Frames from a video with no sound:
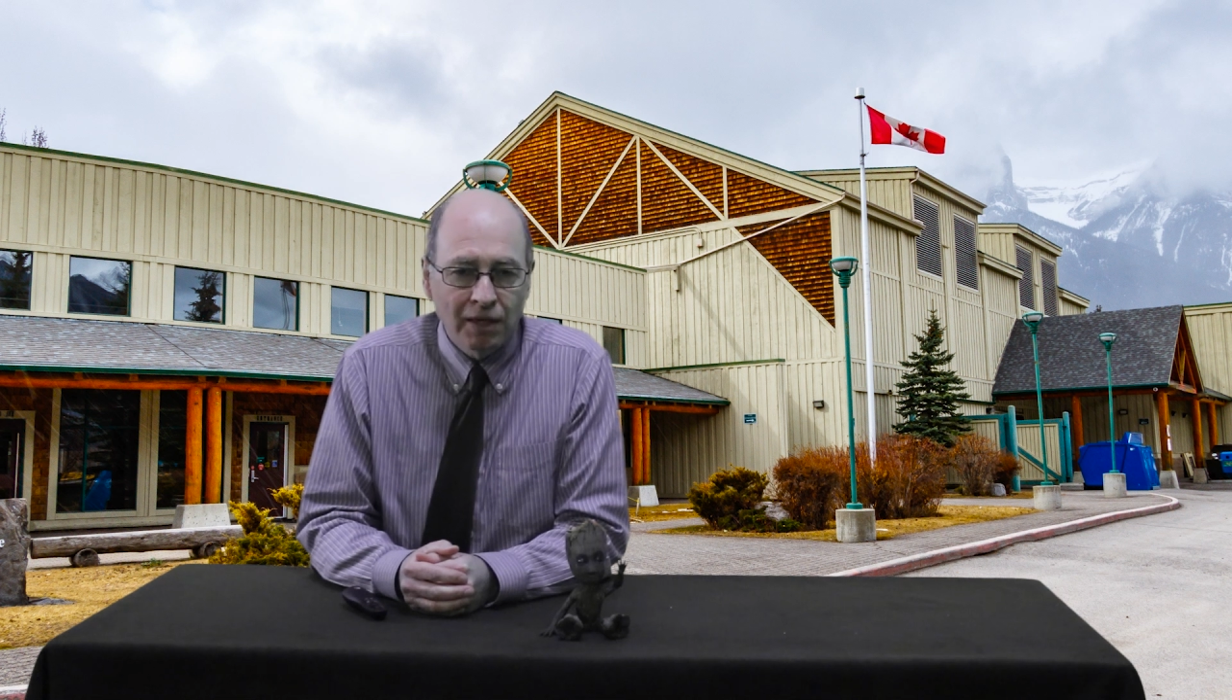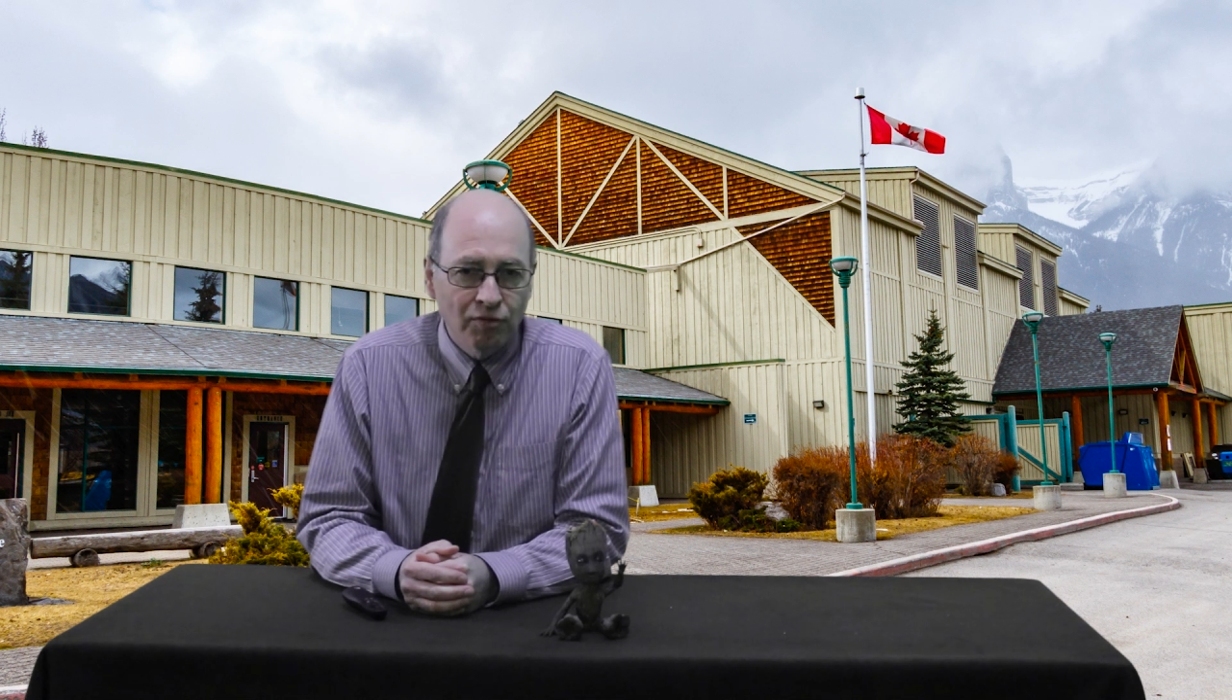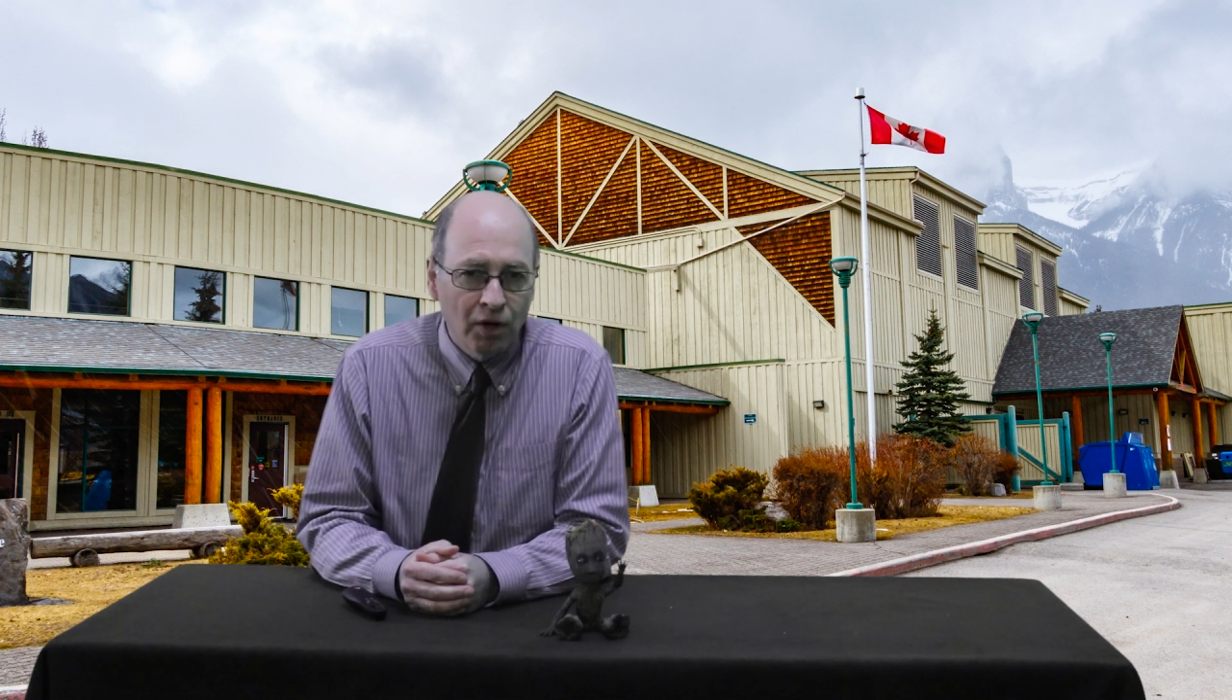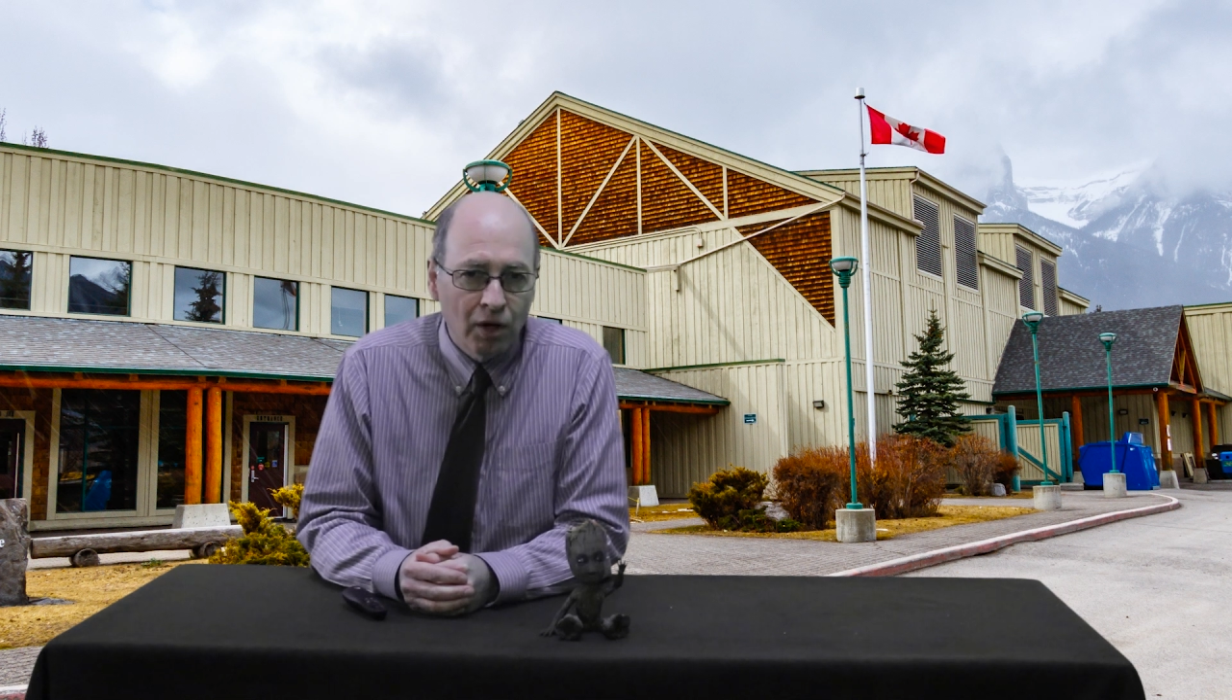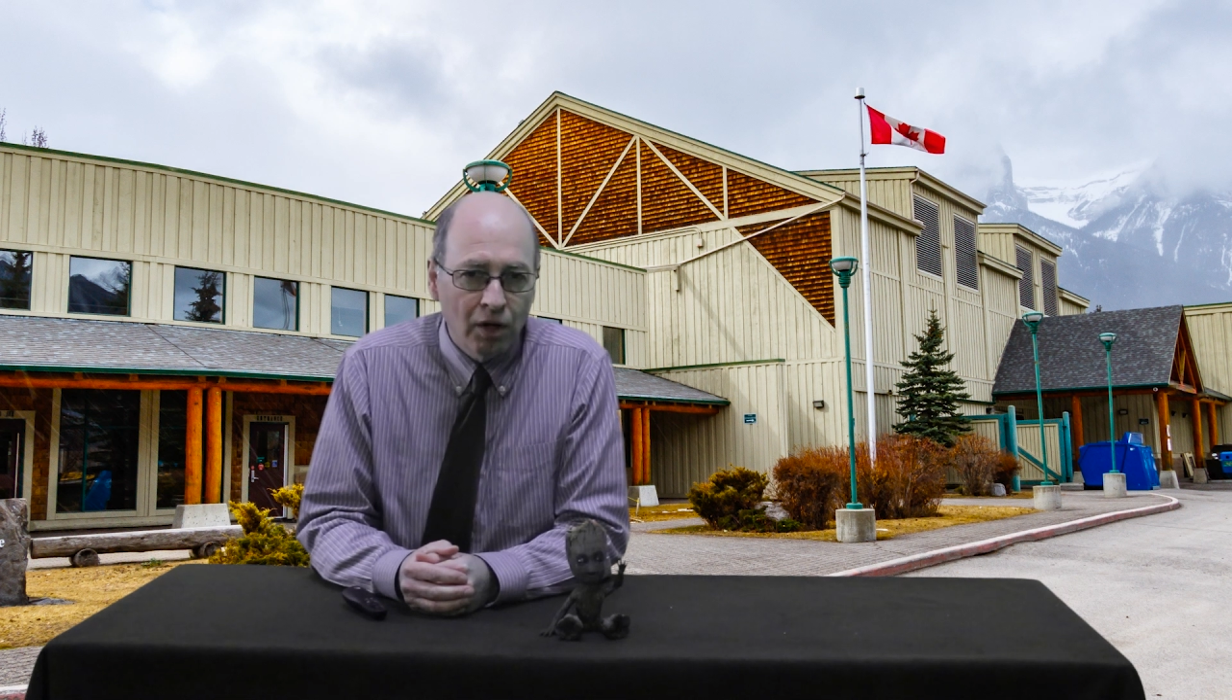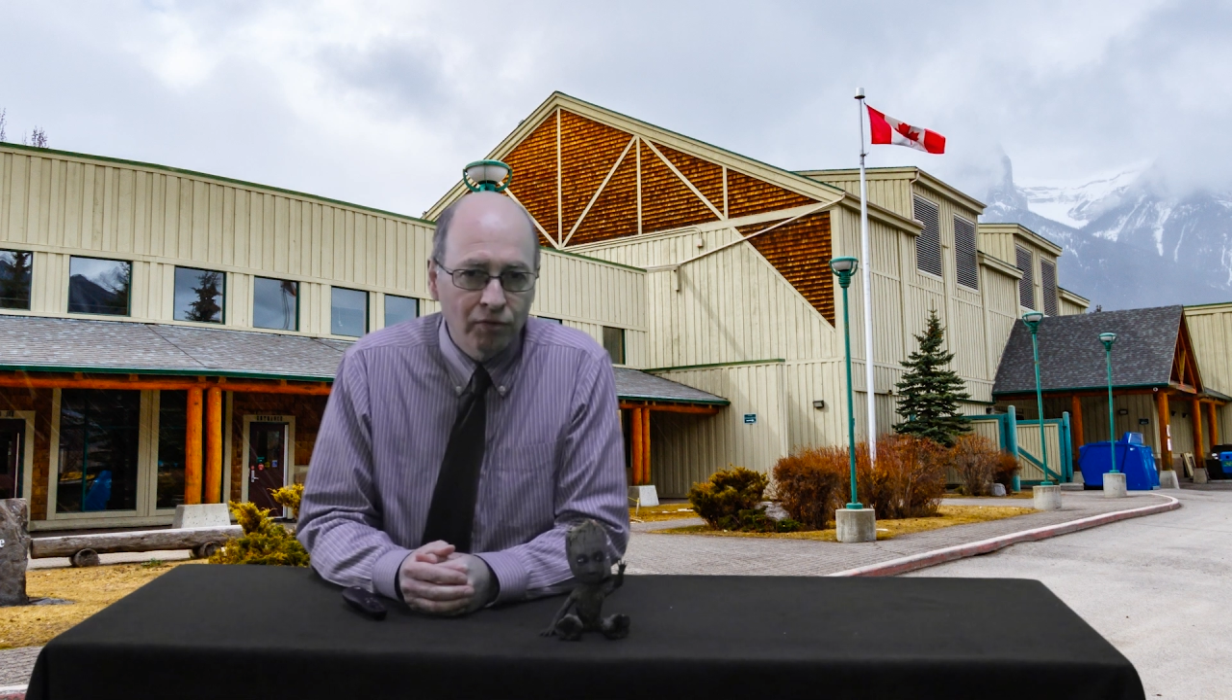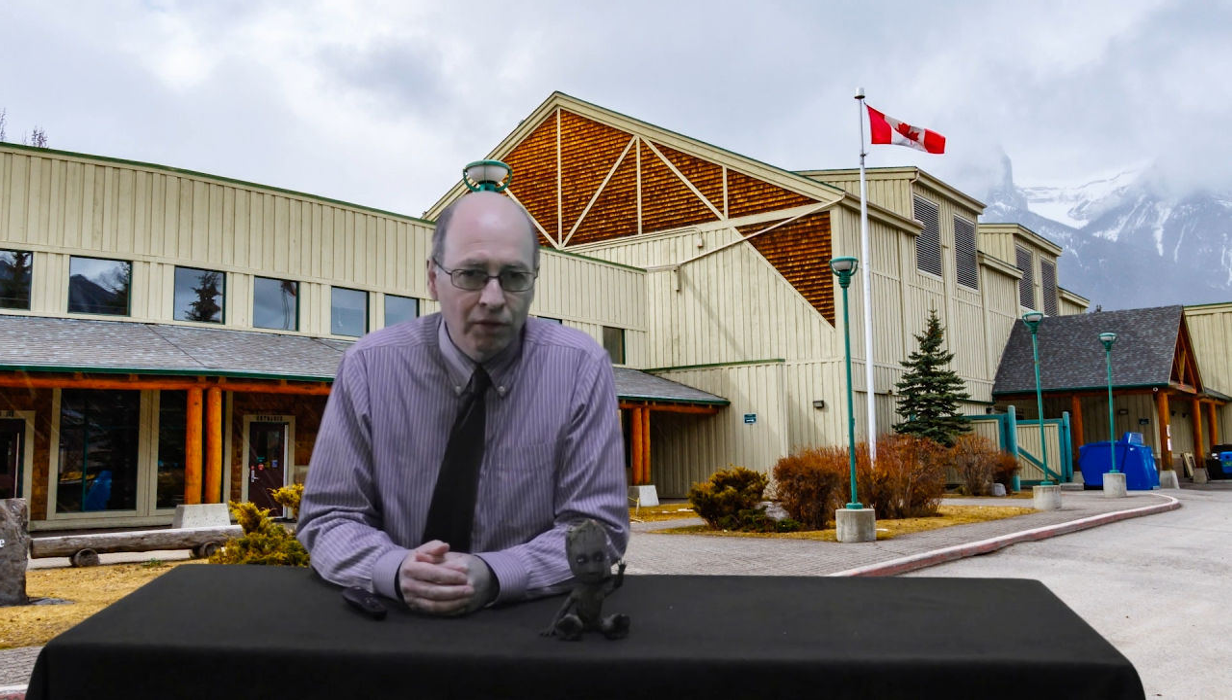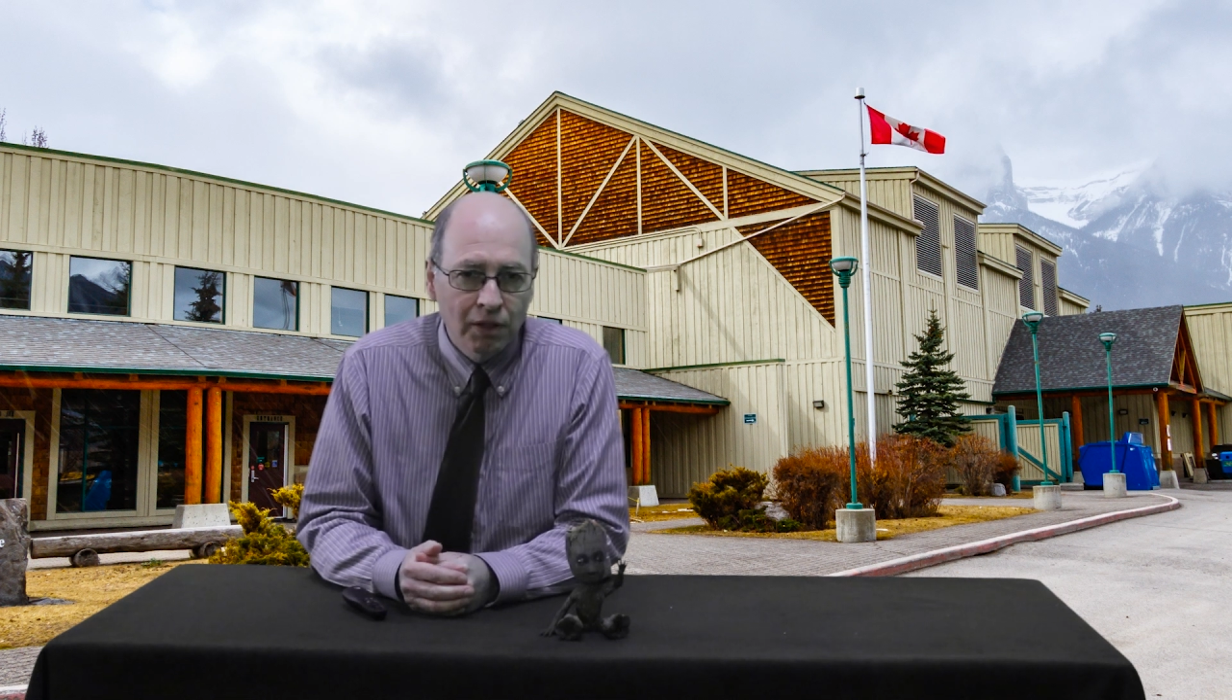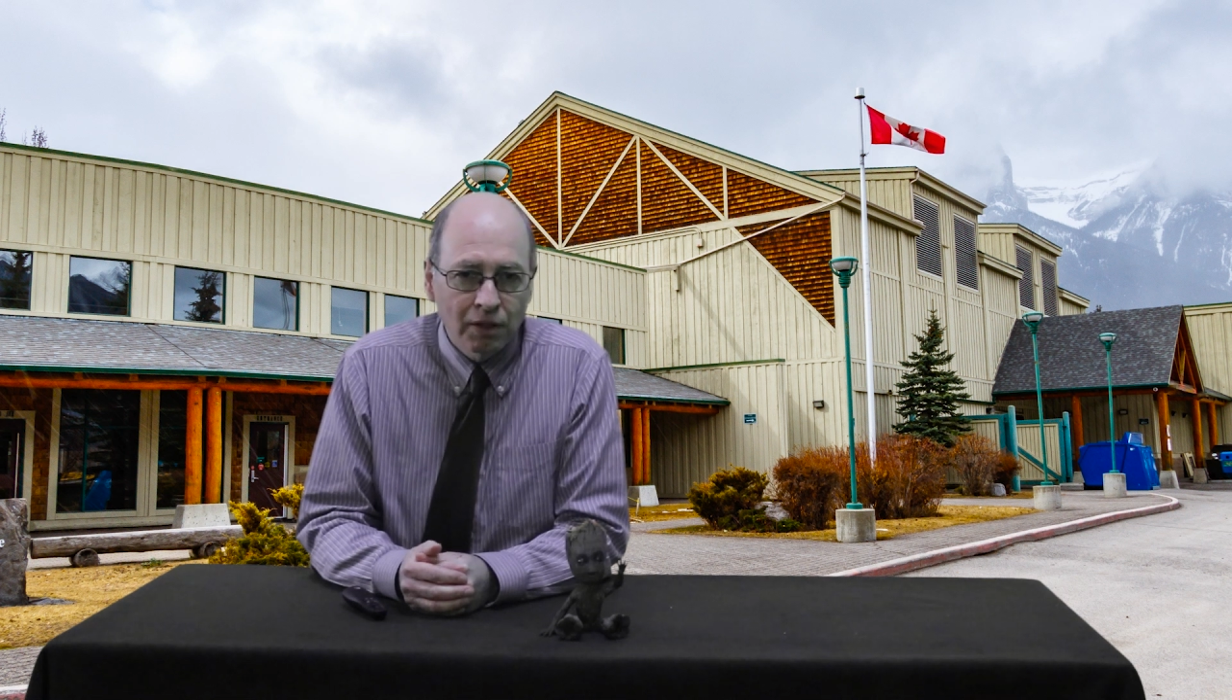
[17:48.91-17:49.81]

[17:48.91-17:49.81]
involved,